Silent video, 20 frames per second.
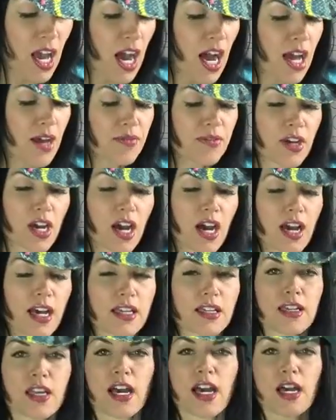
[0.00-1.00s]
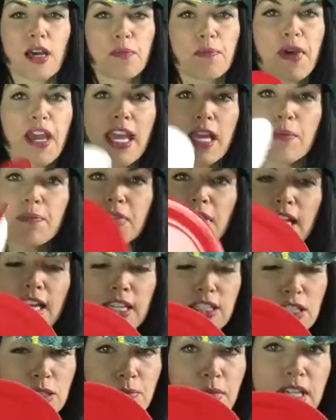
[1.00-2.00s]
I've got paint
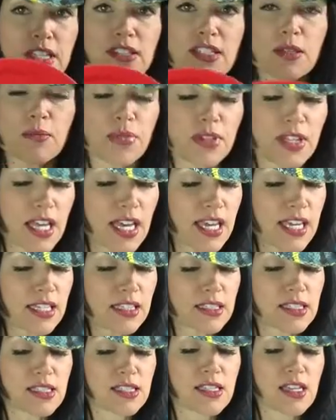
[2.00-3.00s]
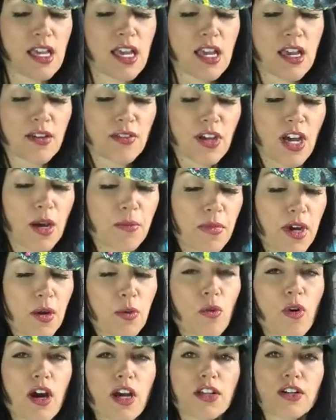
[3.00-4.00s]
plates, mixing plates, got my
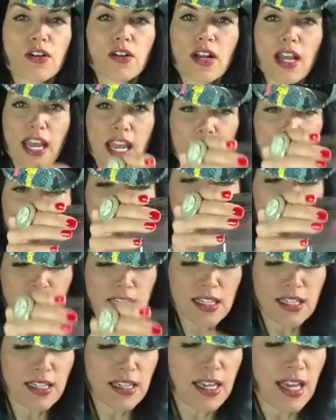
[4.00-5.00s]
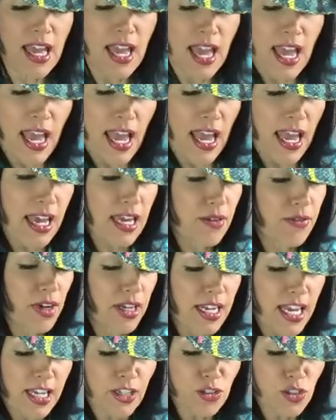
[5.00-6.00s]
water handy, and I've got
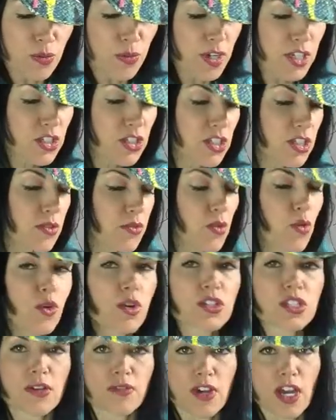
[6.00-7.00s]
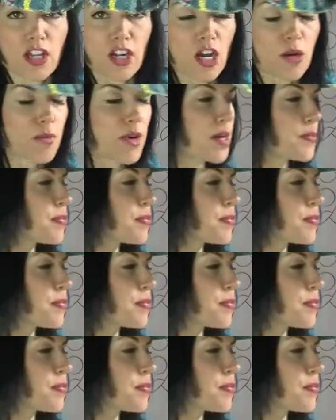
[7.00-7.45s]
extra brushes, and of course I've got all my